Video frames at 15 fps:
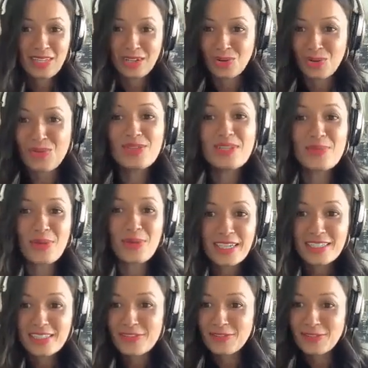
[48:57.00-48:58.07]
cool, I'm
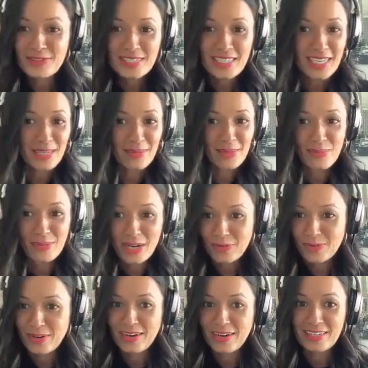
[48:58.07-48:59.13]
going into flow state hypnobreath
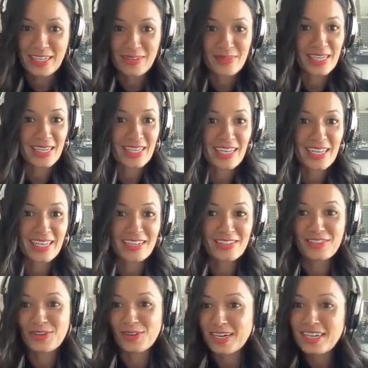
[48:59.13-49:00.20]
work, and I'm going to get
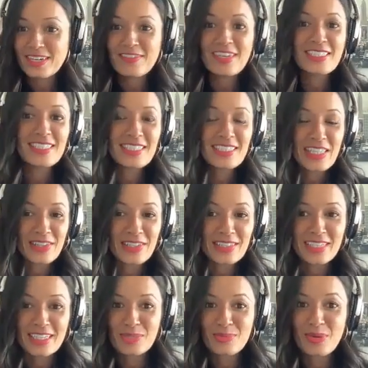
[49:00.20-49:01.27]
creative ideas on this
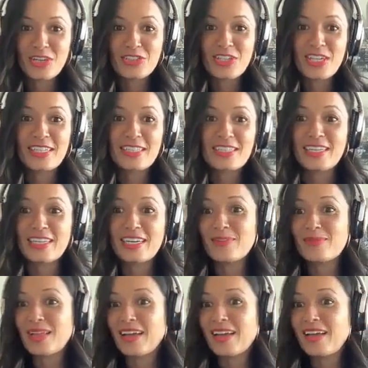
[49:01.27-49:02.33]
next project. And then
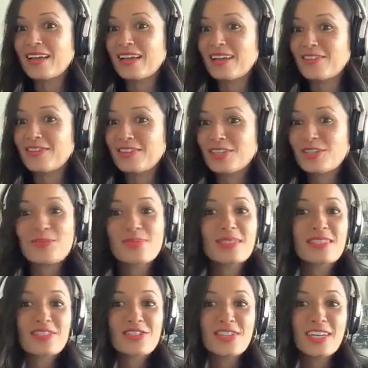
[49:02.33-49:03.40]
I'm like in fetal
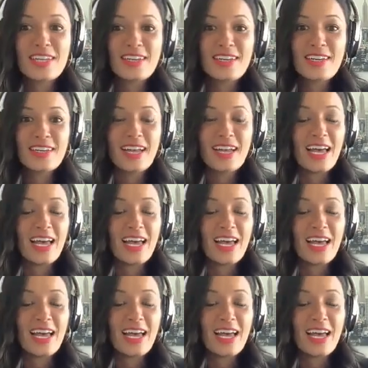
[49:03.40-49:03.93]
position